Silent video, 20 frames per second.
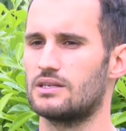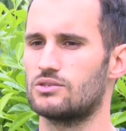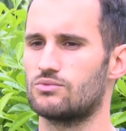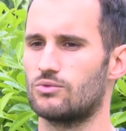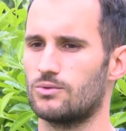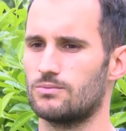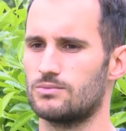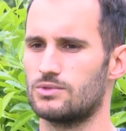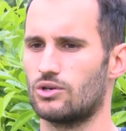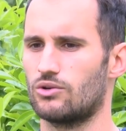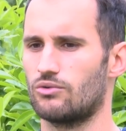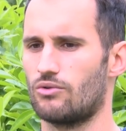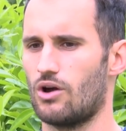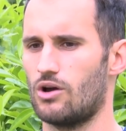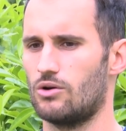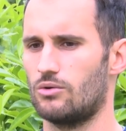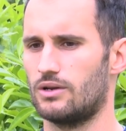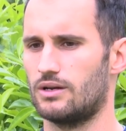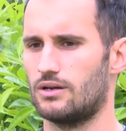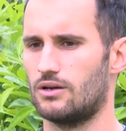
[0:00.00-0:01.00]
there's room to
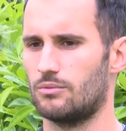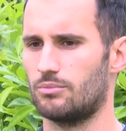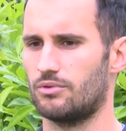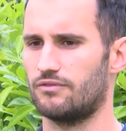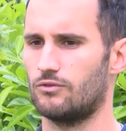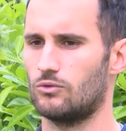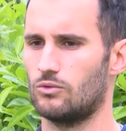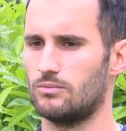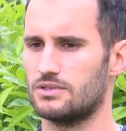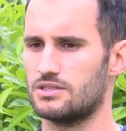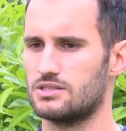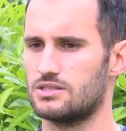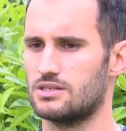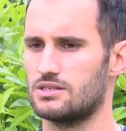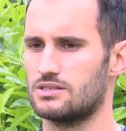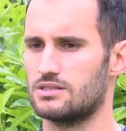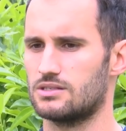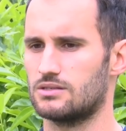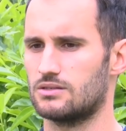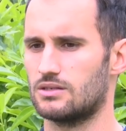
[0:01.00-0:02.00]
grow in our
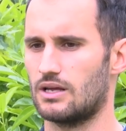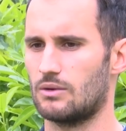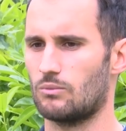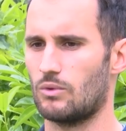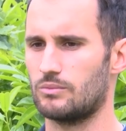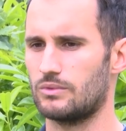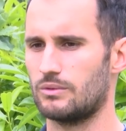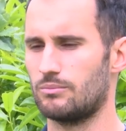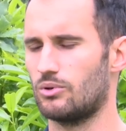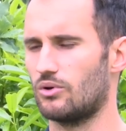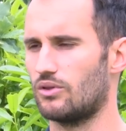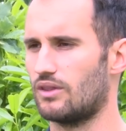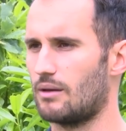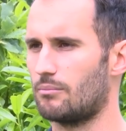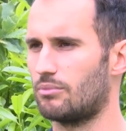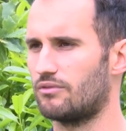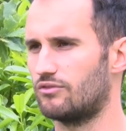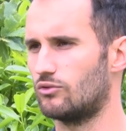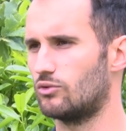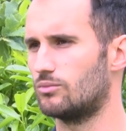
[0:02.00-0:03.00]
performances, and when we put
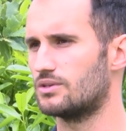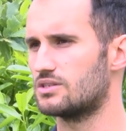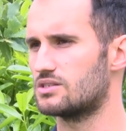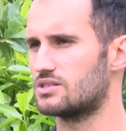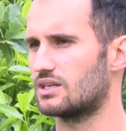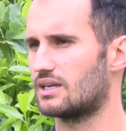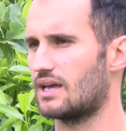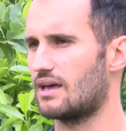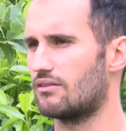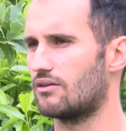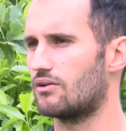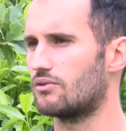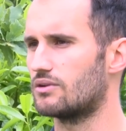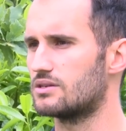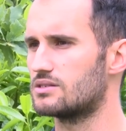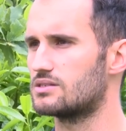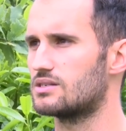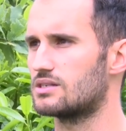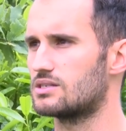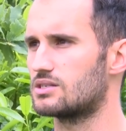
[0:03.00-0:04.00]
that performance together,
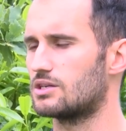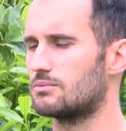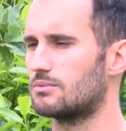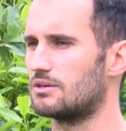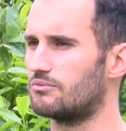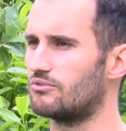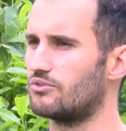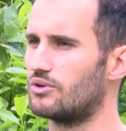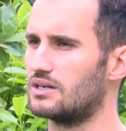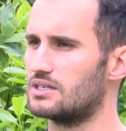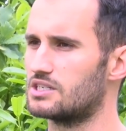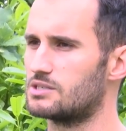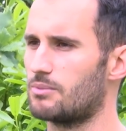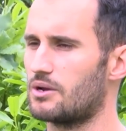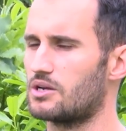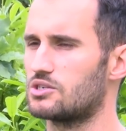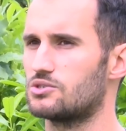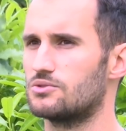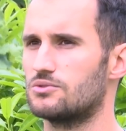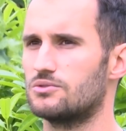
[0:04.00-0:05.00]
it's going to be really
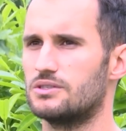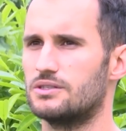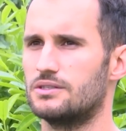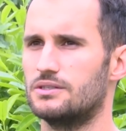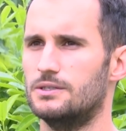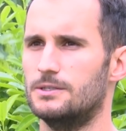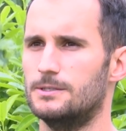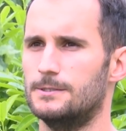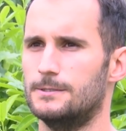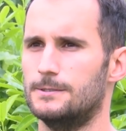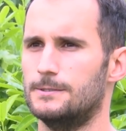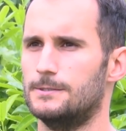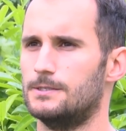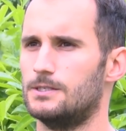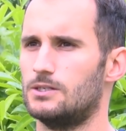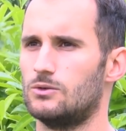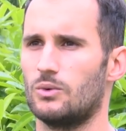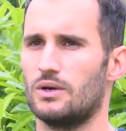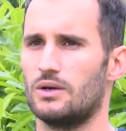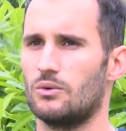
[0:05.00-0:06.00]
special.
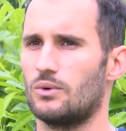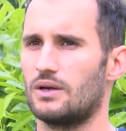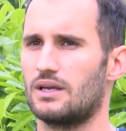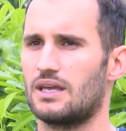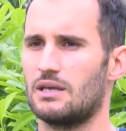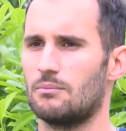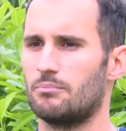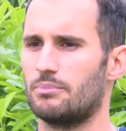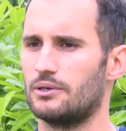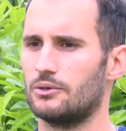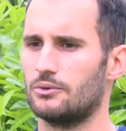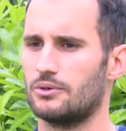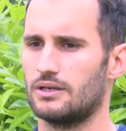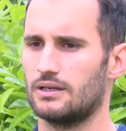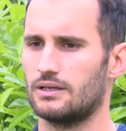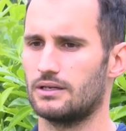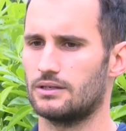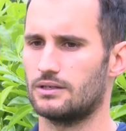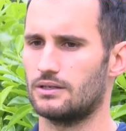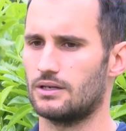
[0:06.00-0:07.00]
And we keep
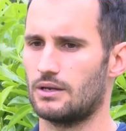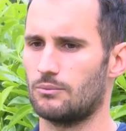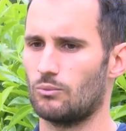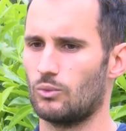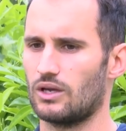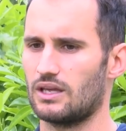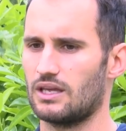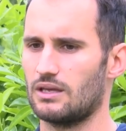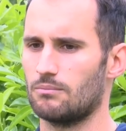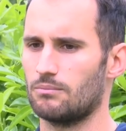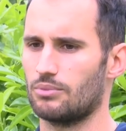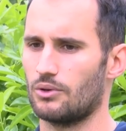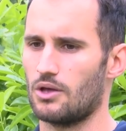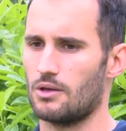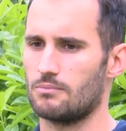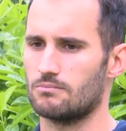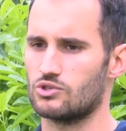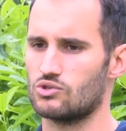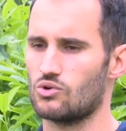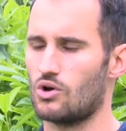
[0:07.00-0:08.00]
building, and we keep
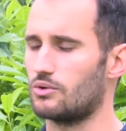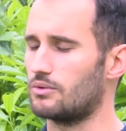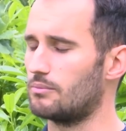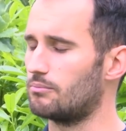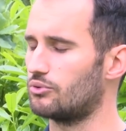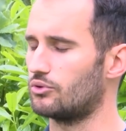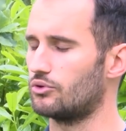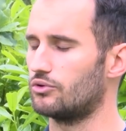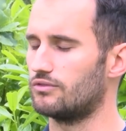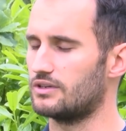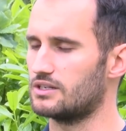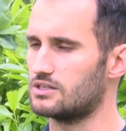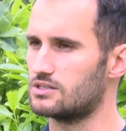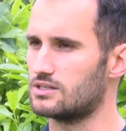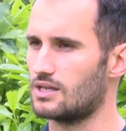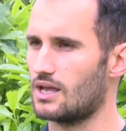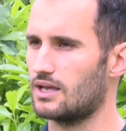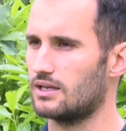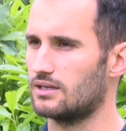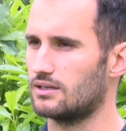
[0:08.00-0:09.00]
trying to improve each
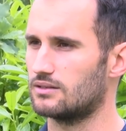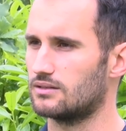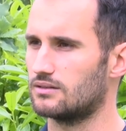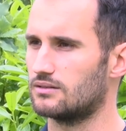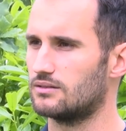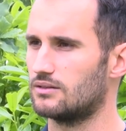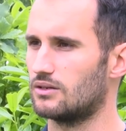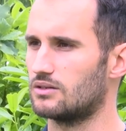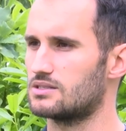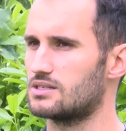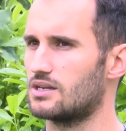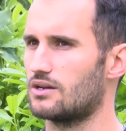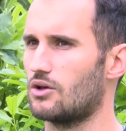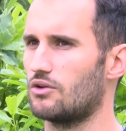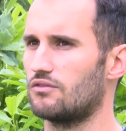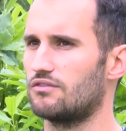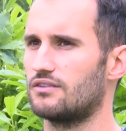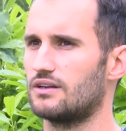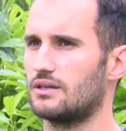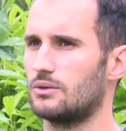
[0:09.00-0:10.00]
day. And like I said,
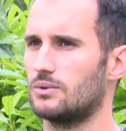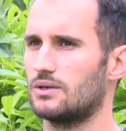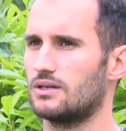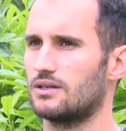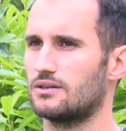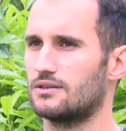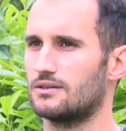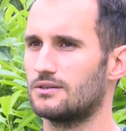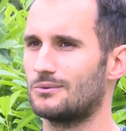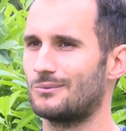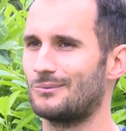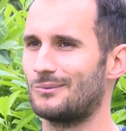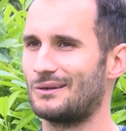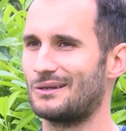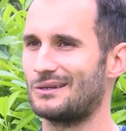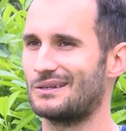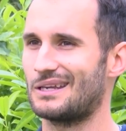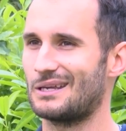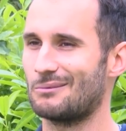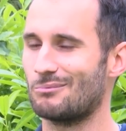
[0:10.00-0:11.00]
hopefully we can
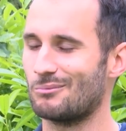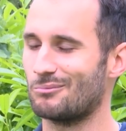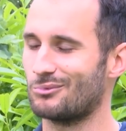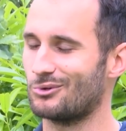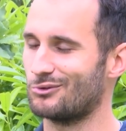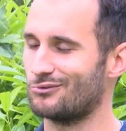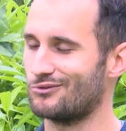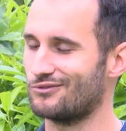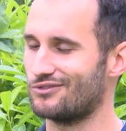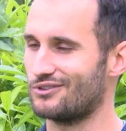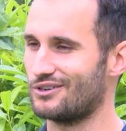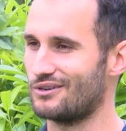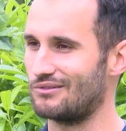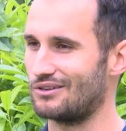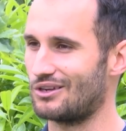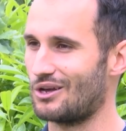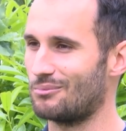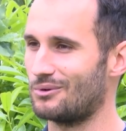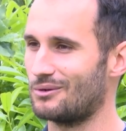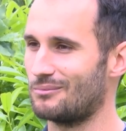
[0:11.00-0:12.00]
keep improving for another
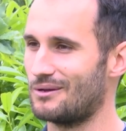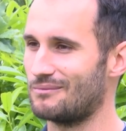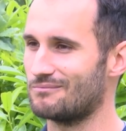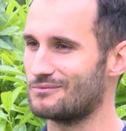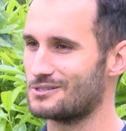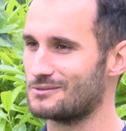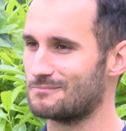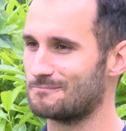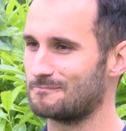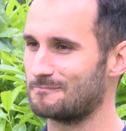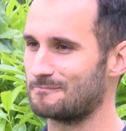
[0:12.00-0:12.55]
couple of months.